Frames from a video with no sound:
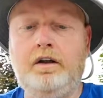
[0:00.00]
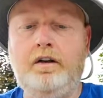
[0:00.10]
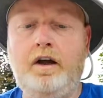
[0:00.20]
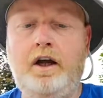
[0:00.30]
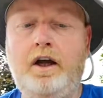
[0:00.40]

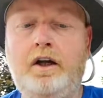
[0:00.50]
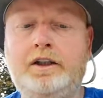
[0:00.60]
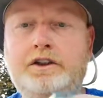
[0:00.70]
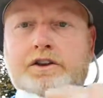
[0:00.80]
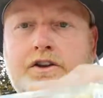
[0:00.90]
The
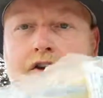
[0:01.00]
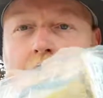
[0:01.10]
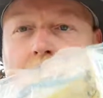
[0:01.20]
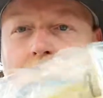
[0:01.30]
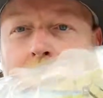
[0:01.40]
Hunch.
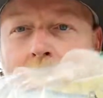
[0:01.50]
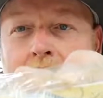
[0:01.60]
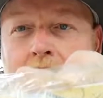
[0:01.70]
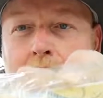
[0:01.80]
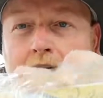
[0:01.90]
Carl's
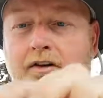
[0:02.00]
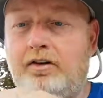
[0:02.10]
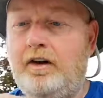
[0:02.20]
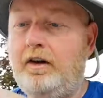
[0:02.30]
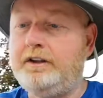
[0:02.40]
Amazing Baits,
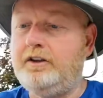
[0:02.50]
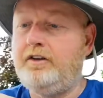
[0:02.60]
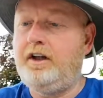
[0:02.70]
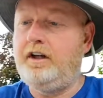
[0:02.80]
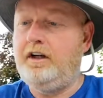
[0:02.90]
The Hunch.
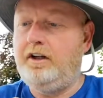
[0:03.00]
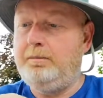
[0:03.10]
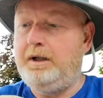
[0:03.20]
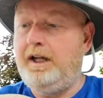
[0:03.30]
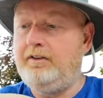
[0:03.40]
Let's take it out of
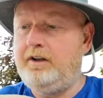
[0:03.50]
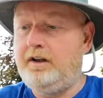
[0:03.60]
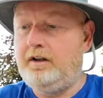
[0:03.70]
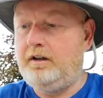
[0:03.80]
the plastic.